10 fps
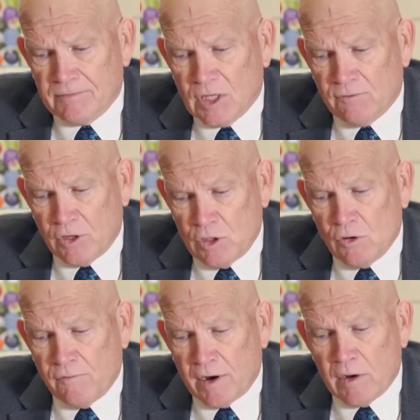For you
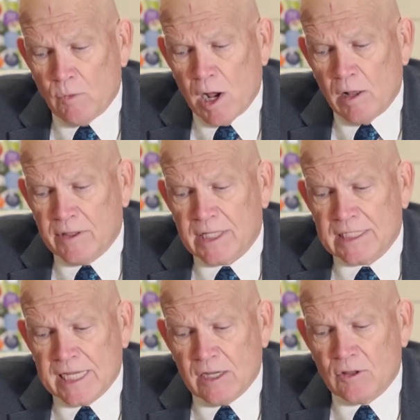know very well that the
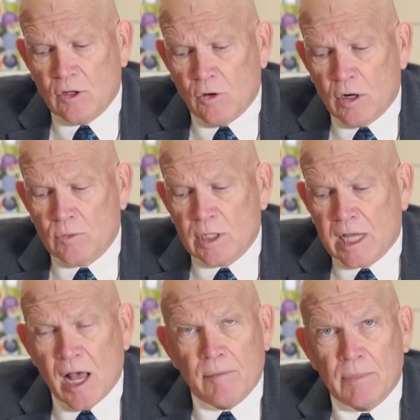day of the Lord will
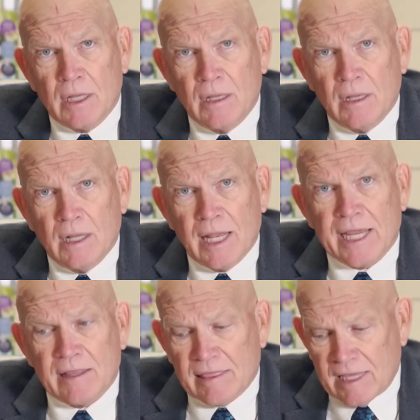come like
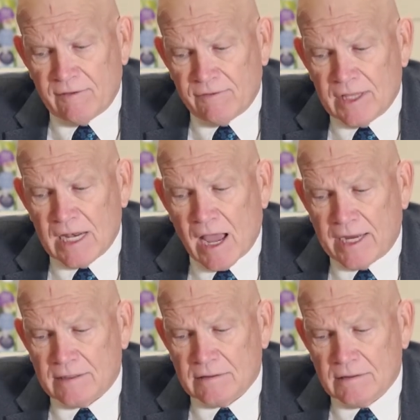a thief in the
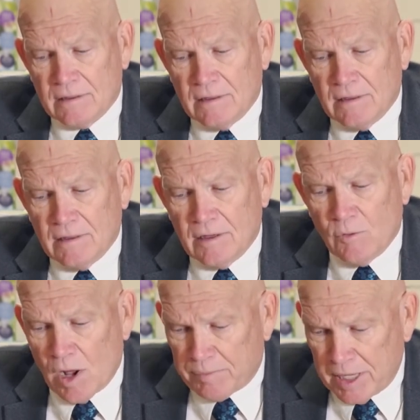night.
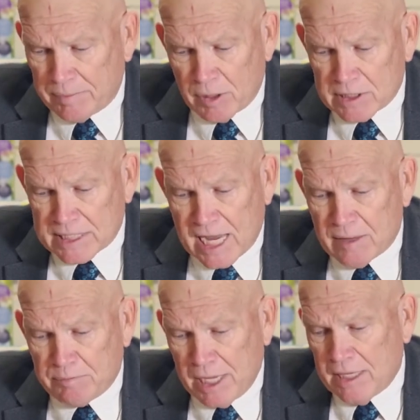While people are
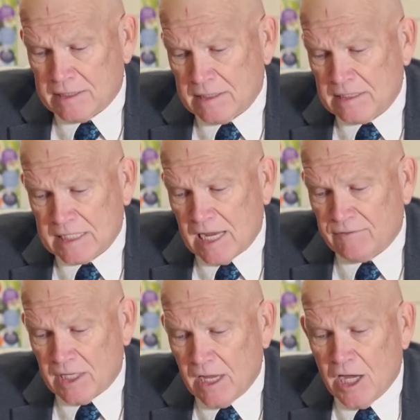saying peace and
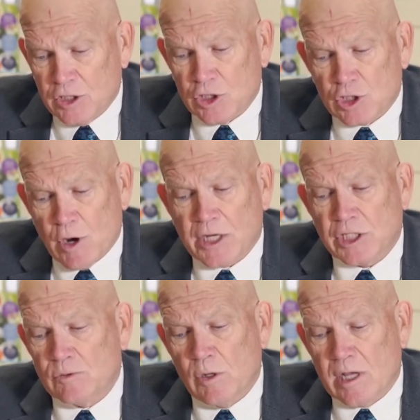safety,
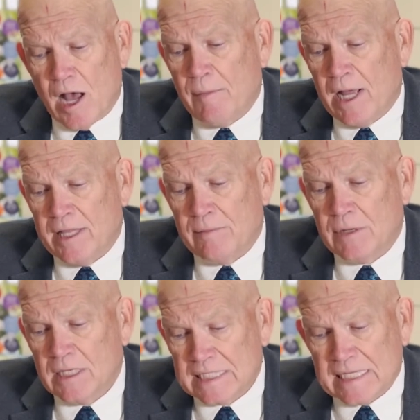destruction will come on
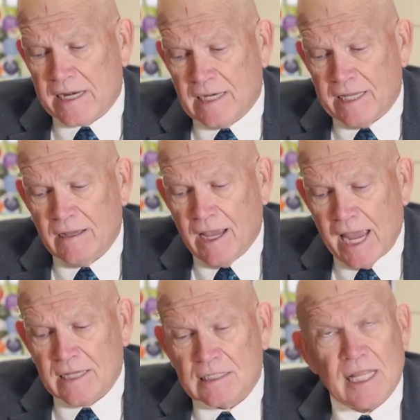them suddenly,
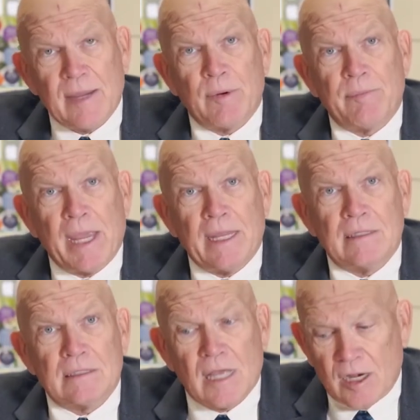as labor
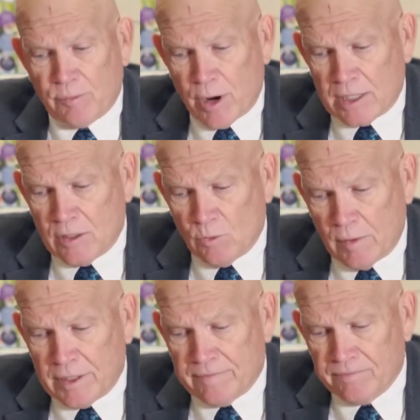pains on a pregnant
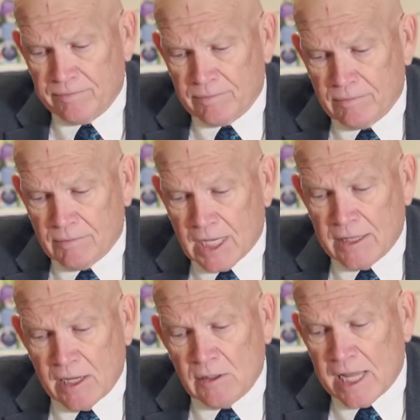woman,
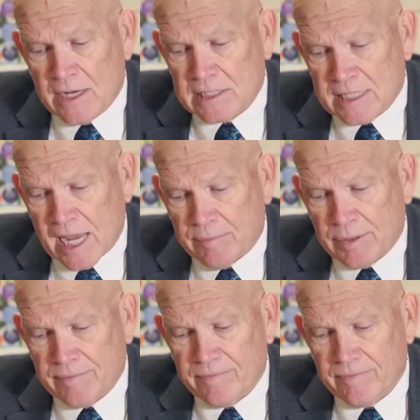and they'll not escape.